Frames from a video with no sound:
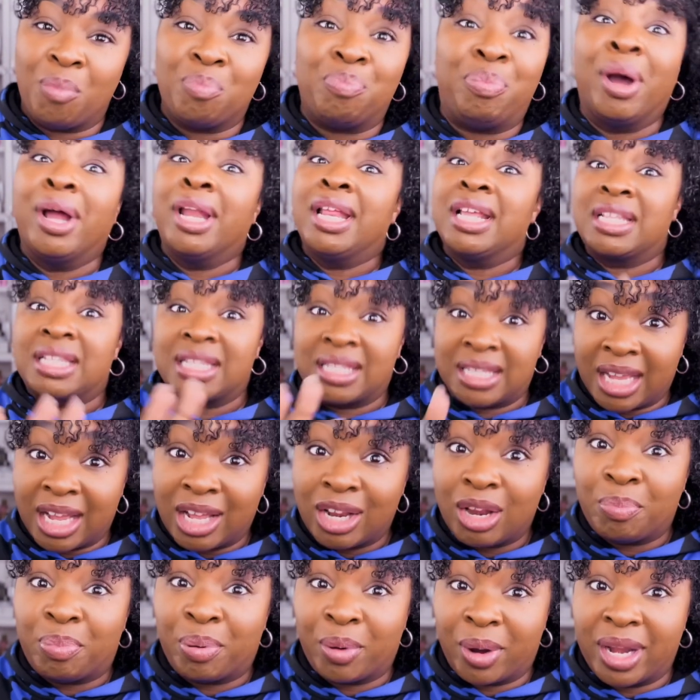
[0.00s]
but it's
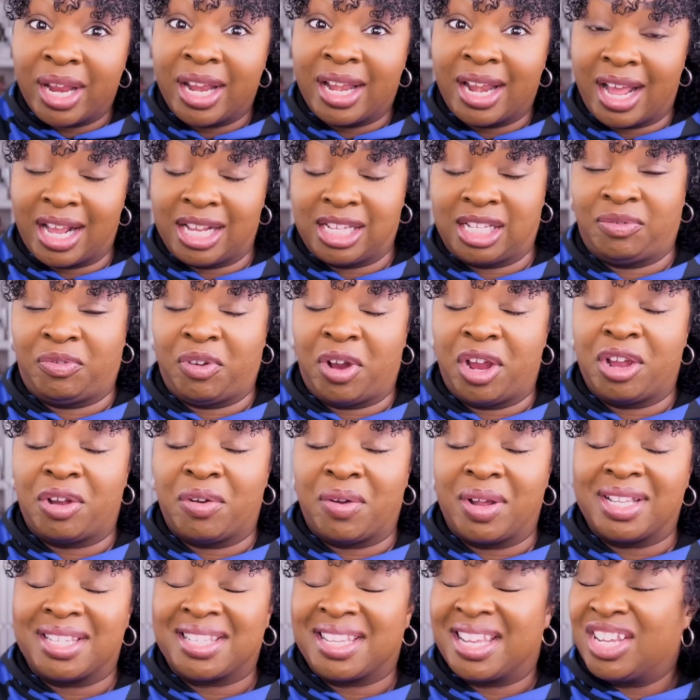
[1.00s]
still a pretty nice
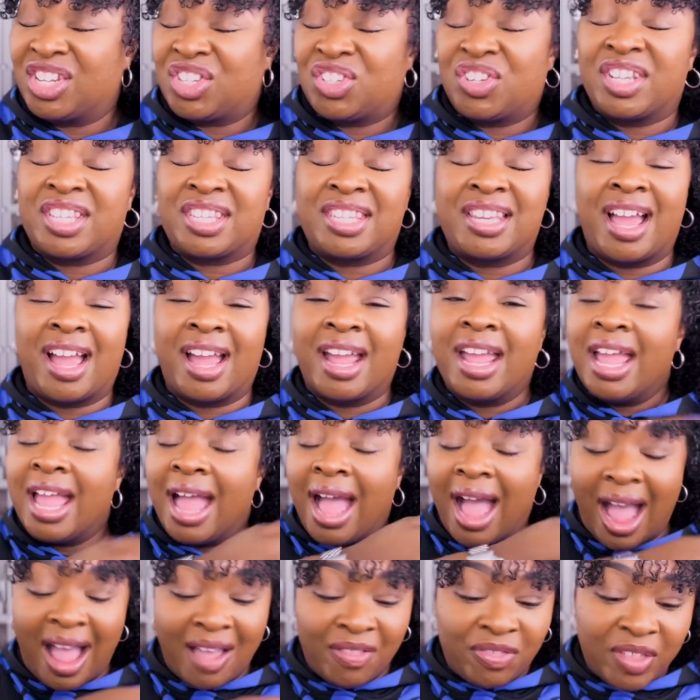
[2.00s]
fragrance. It's just not,
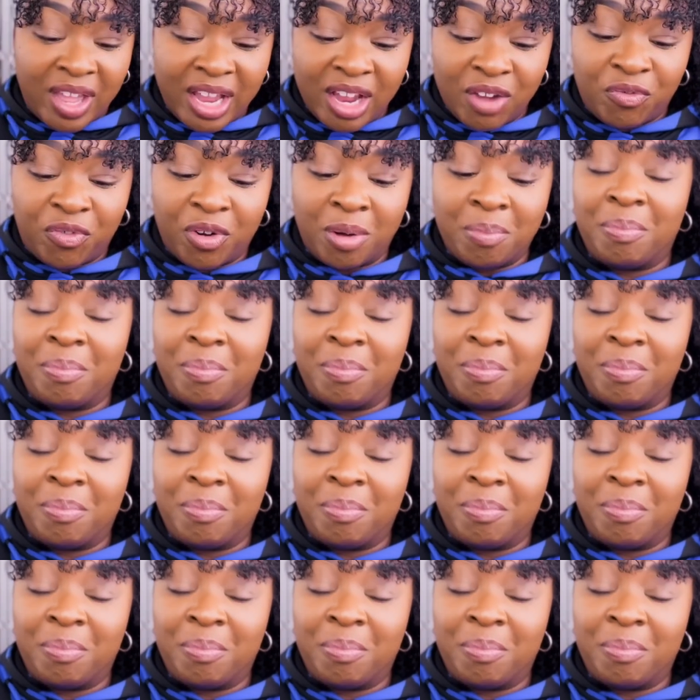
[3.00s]
I think for